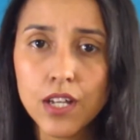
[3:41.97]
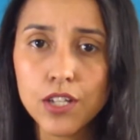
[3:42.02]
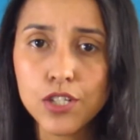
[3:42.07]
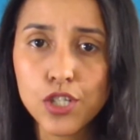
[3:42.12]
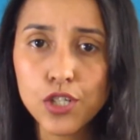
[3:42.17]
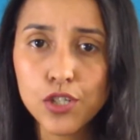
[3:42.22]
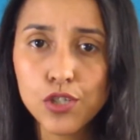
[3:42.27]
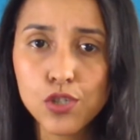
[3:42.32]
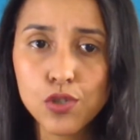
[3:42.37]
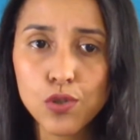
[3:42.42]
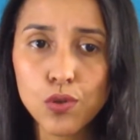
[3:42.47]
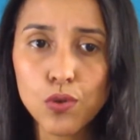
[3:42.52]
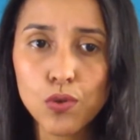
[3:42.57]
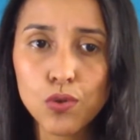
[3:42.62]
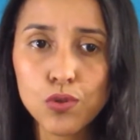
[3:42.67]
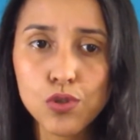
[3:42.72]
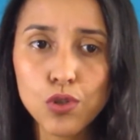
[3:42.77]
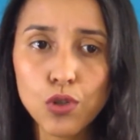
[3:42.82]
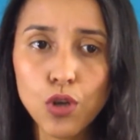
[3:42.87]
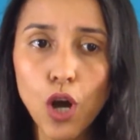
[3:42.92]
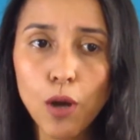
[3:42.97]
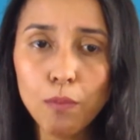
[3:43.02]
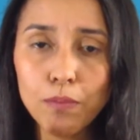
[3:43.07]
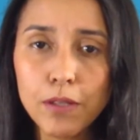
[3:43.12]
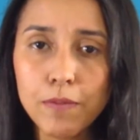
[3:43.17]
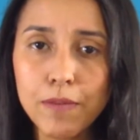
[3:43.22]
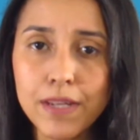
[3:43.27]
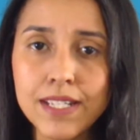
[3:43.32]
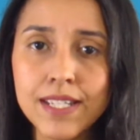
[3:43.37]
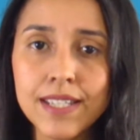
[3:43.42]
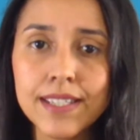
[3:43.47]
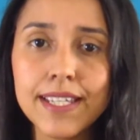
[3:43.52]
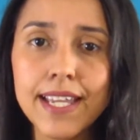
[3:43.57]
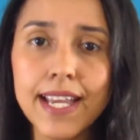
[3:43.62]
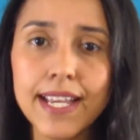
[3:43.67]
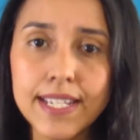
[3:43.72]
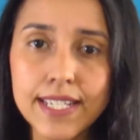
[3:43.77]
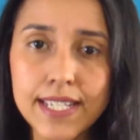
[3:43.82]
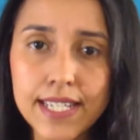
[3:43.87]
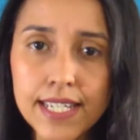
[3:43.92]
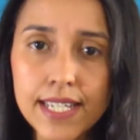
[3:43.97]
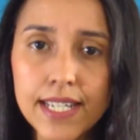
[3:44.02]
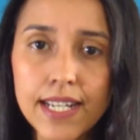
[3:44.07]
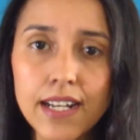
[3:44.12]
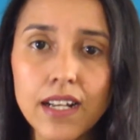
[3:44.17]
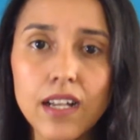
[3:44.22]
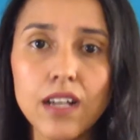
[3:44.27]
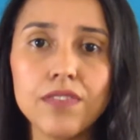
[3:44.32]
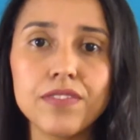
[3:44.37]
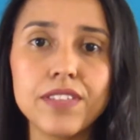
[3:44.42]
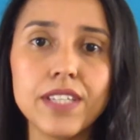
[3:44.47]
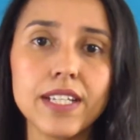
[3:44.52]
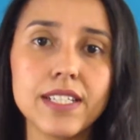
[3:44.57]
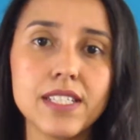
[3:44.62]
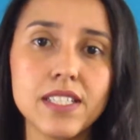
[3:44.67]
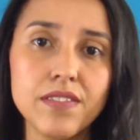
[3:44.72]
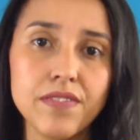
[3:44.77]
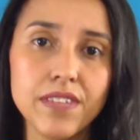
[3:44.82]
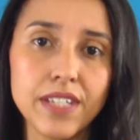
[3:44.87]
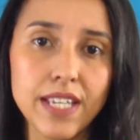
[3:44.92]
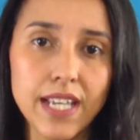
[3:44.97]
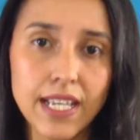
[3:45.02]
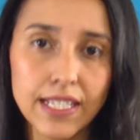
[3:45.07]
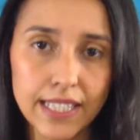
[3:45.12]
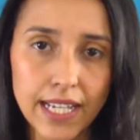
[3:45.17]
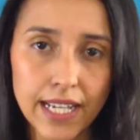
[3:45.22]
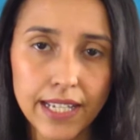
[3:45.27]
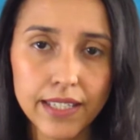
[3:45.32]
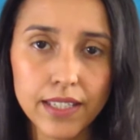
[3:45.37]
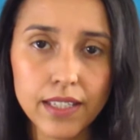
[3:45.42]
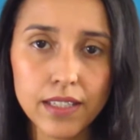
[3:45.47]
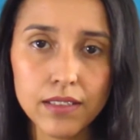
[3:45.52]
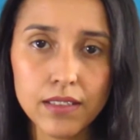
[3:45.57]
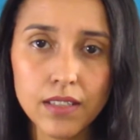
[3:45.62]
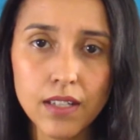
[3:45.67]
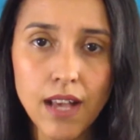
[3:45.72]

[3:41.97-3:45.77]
just to complement the idea of the activity I like.